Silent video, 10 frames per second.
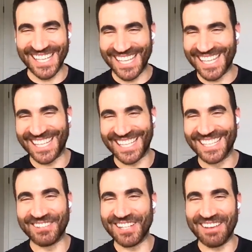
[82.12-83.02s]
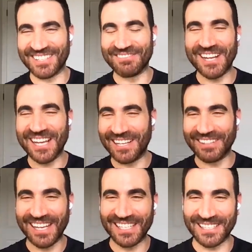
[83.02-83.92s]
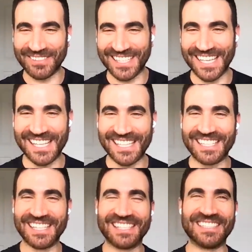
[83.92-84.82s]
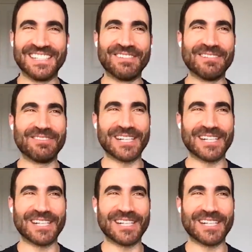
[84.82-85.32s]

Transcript: we're gonna have to write a whole art for the guy that delivered the